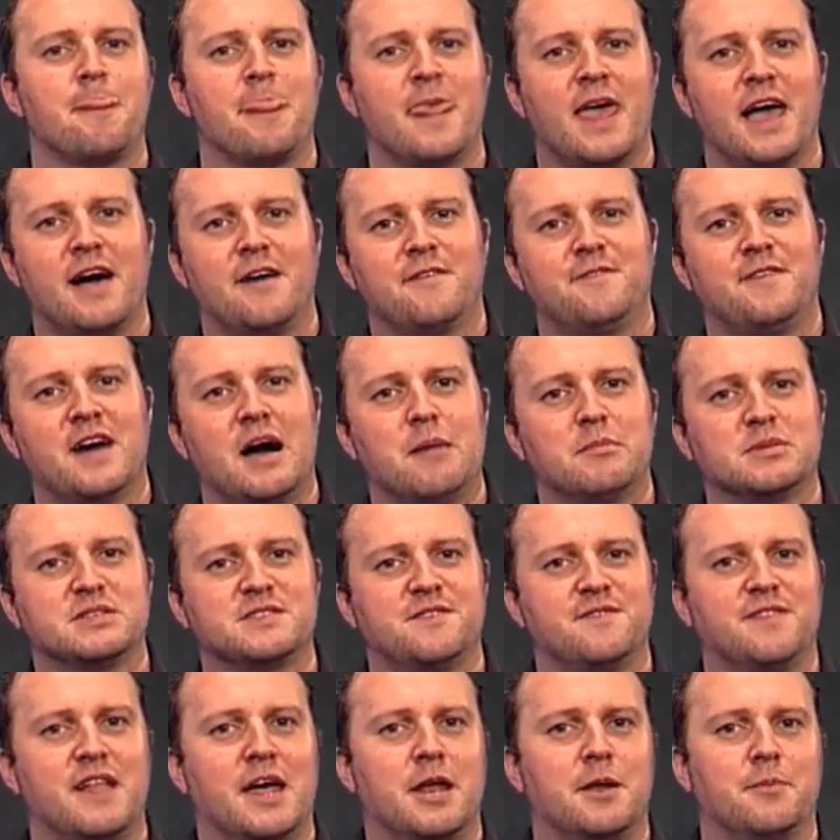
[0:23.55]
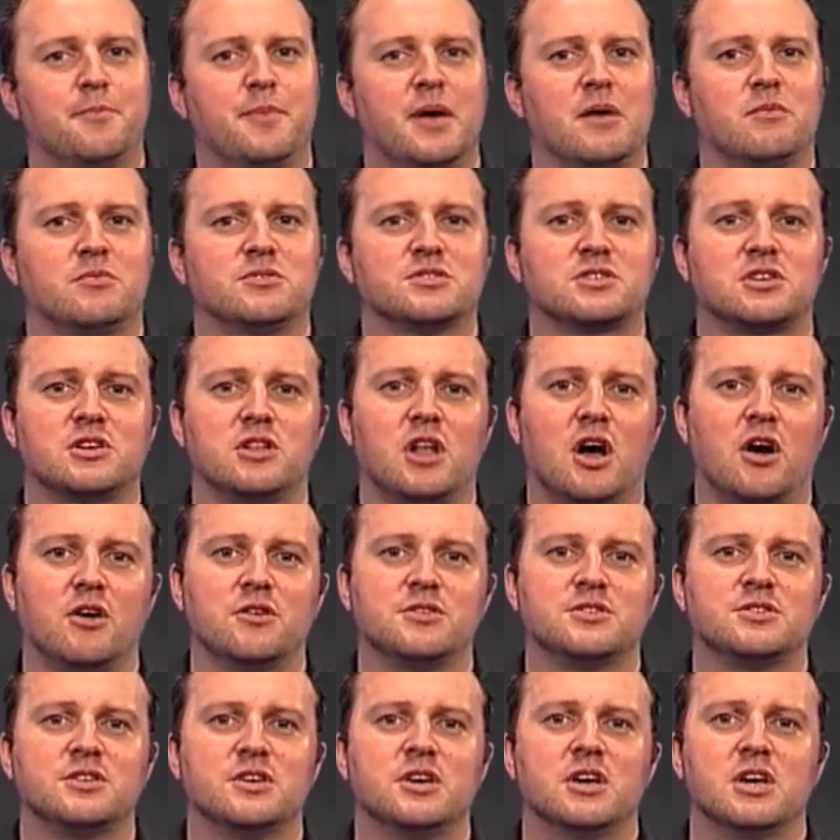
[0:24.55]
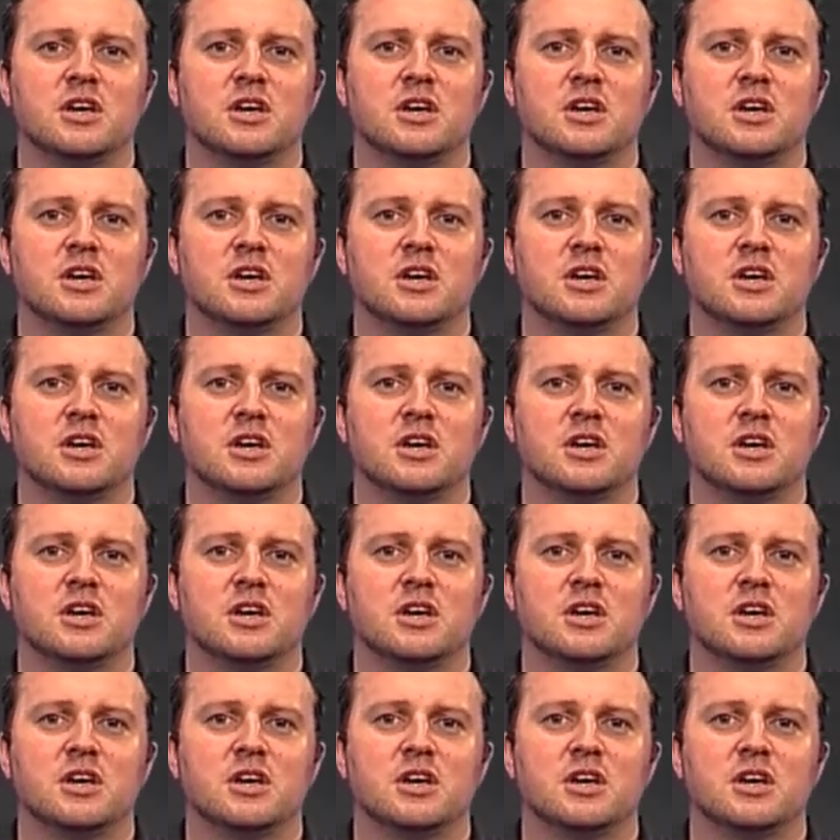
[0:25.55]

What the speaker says: Our Farmers Flutter bet was close.